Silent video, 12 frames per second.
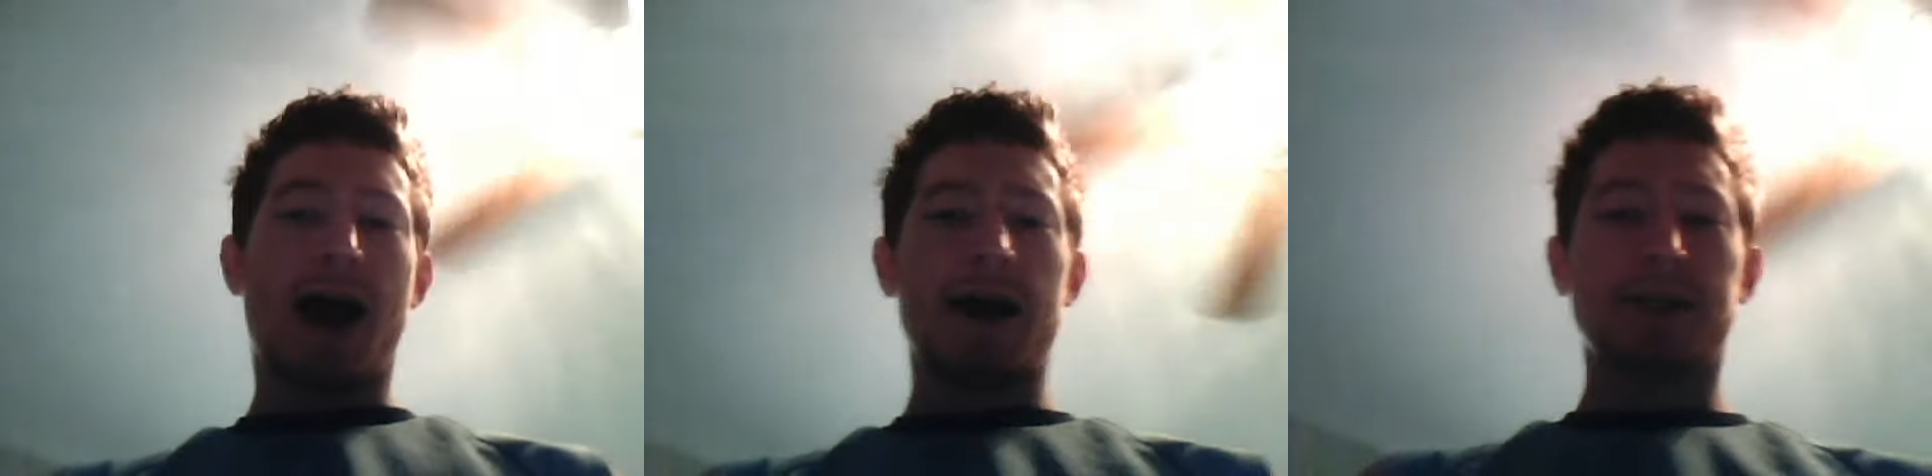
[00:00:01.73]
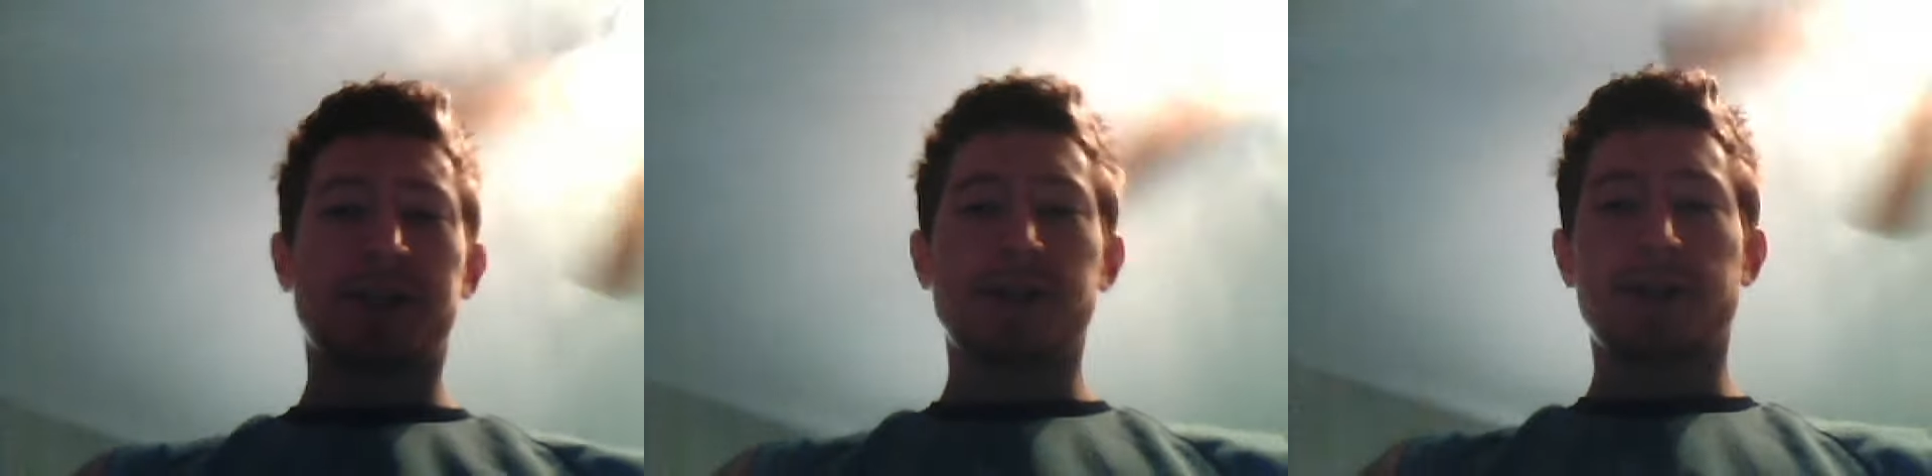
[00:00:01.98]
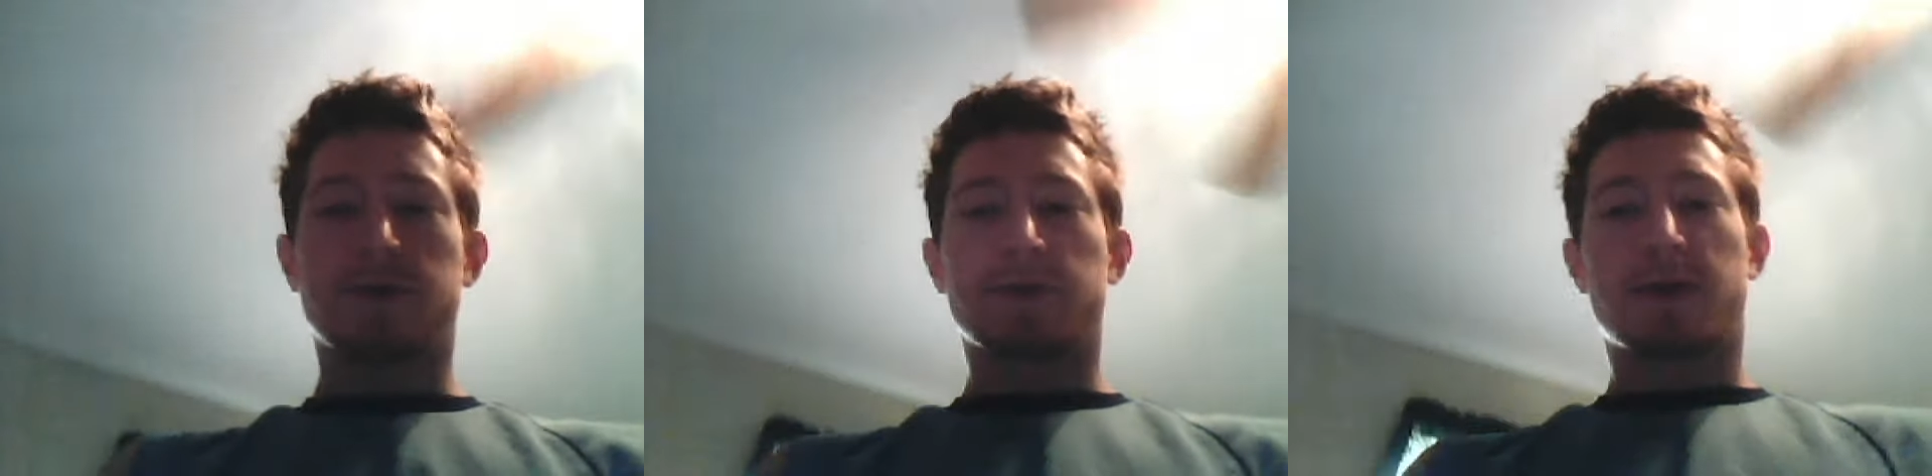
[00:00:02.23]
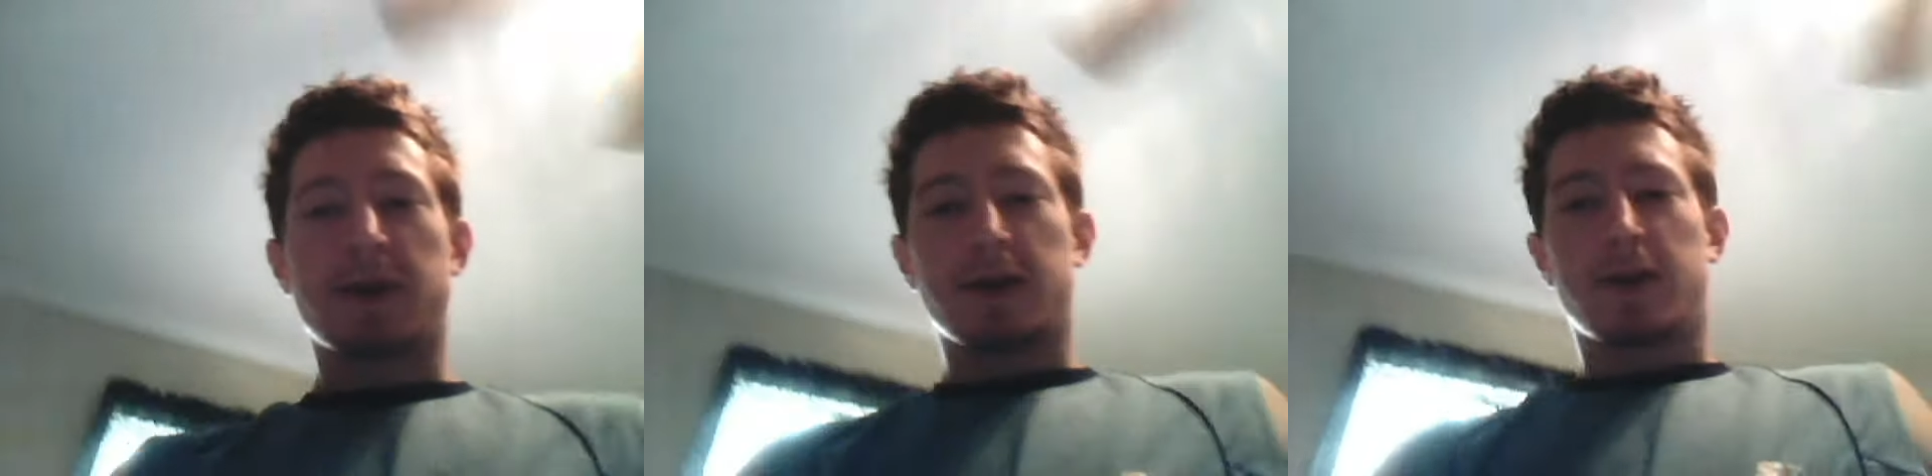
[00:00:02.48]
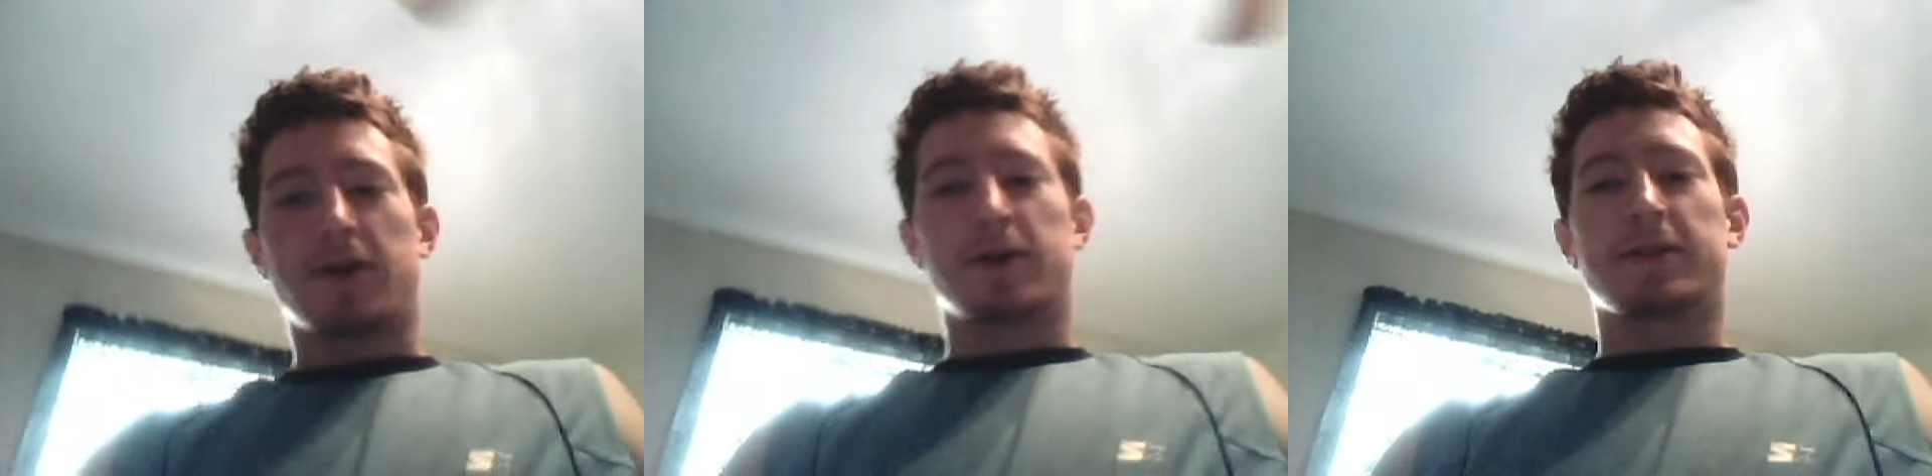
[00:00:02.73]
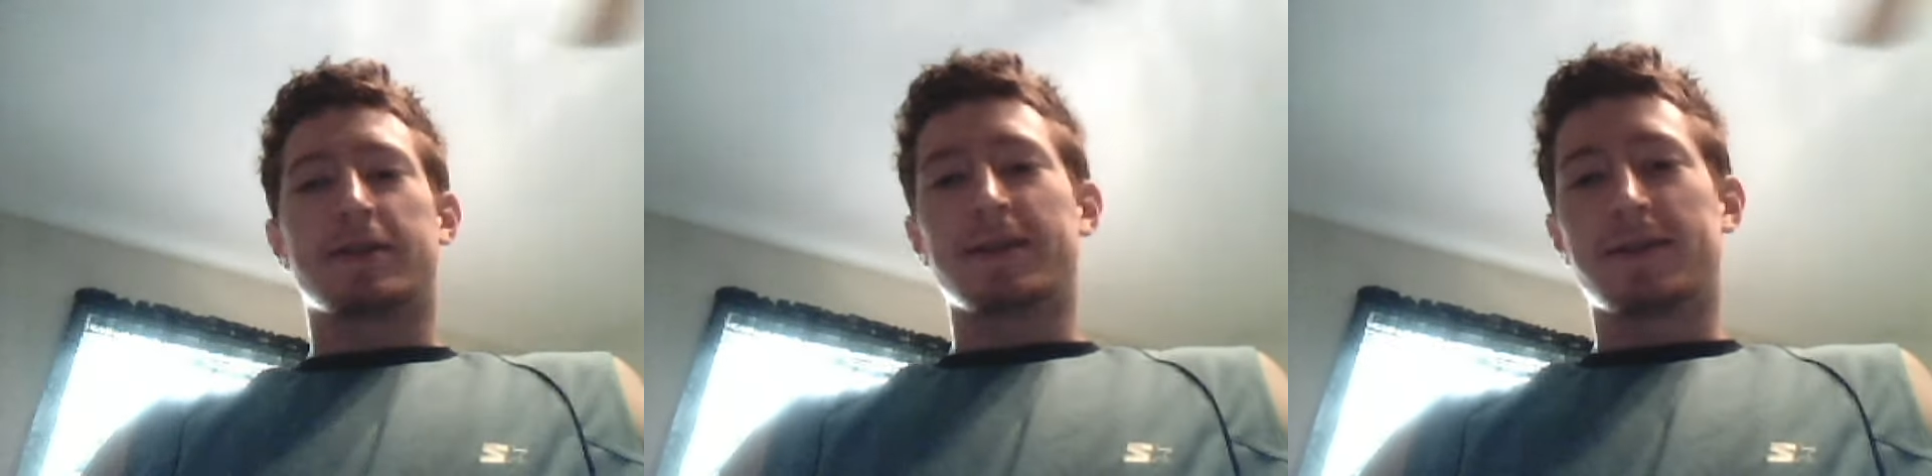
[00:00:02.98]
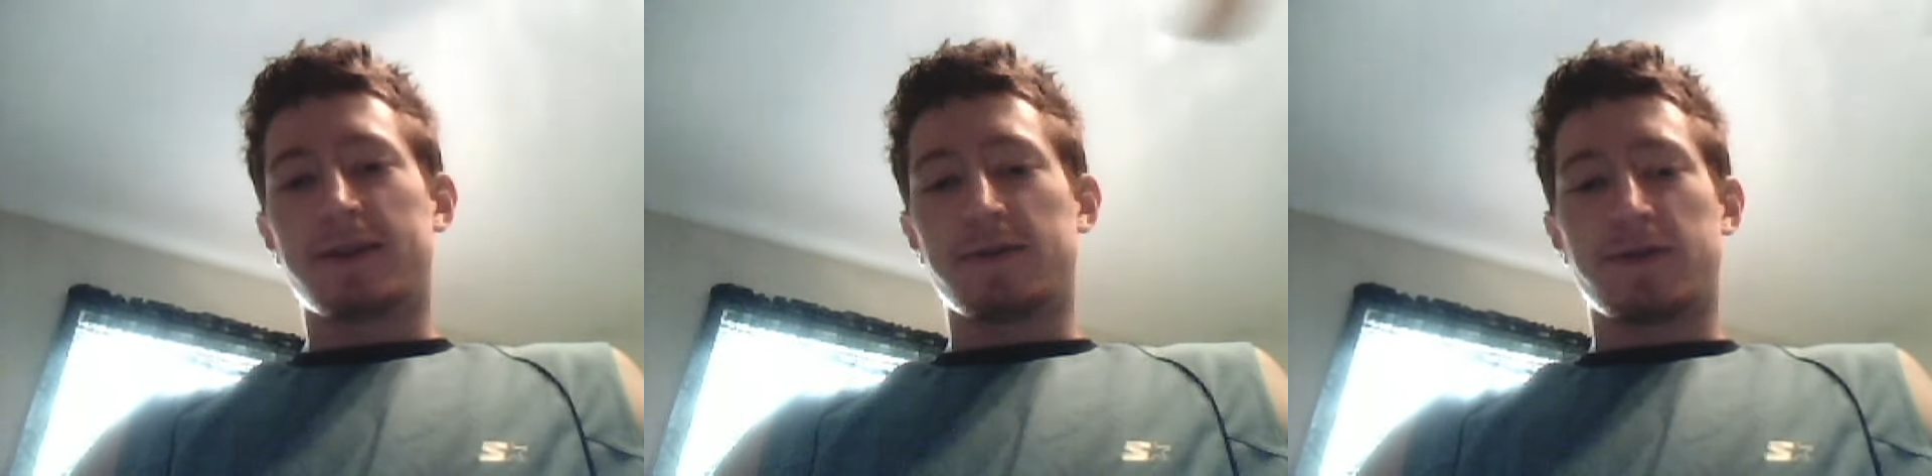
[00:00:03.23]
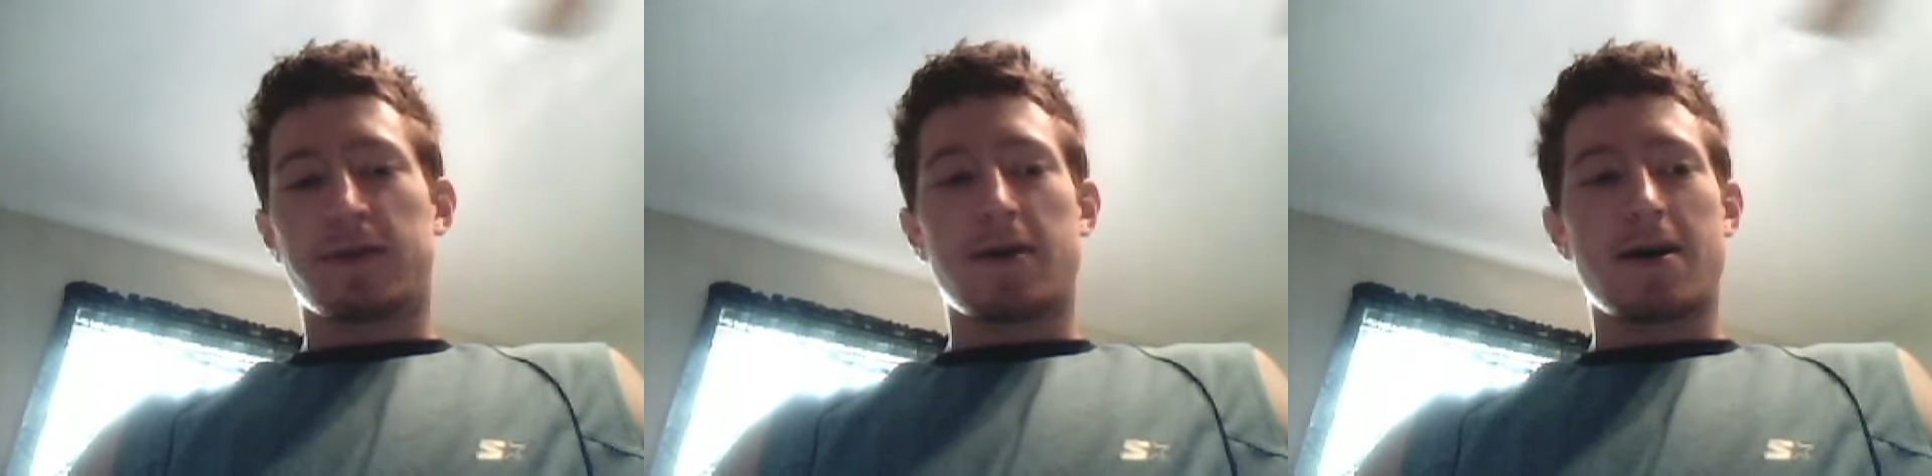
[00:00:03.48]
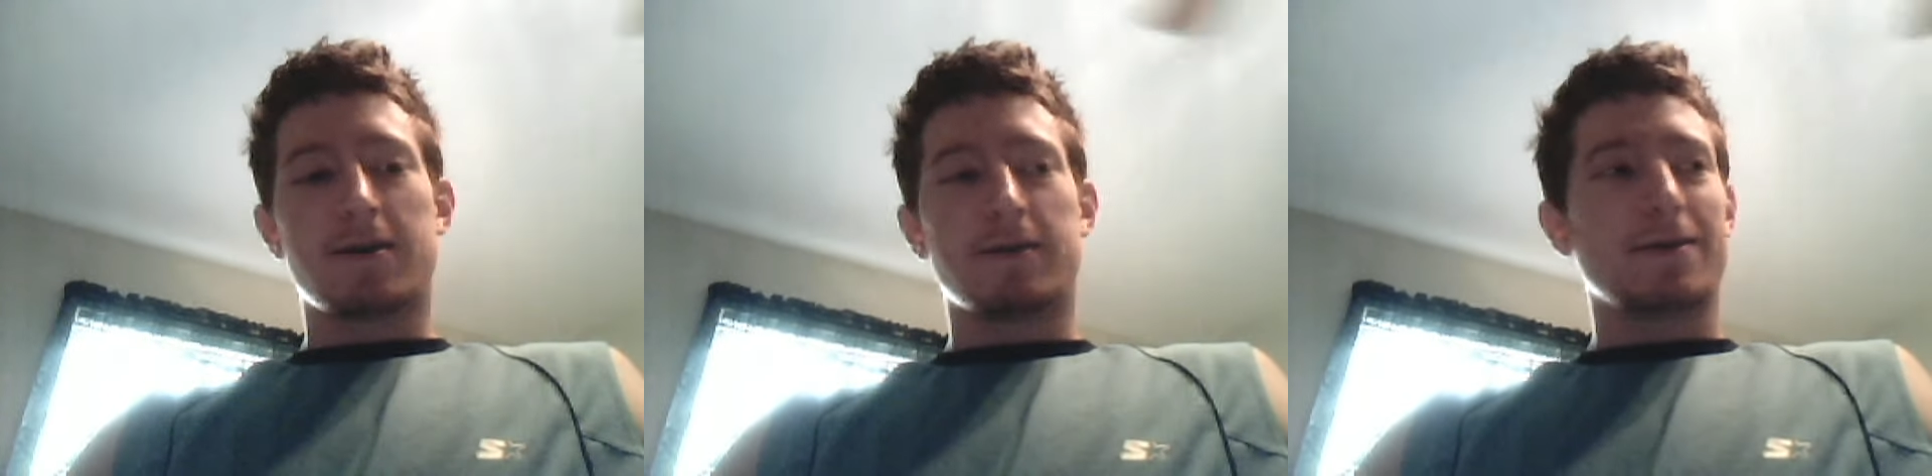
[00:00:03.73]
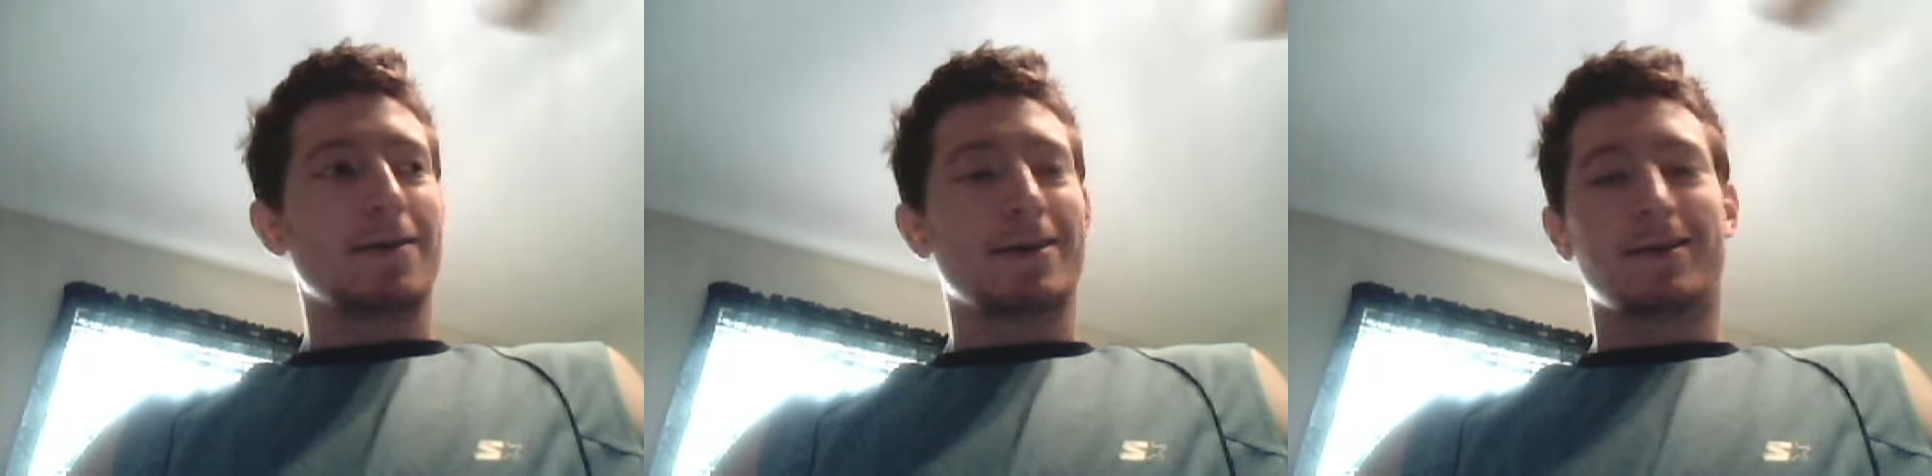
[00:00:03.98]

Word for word: I actually don't think you're insensitive at all. I don't.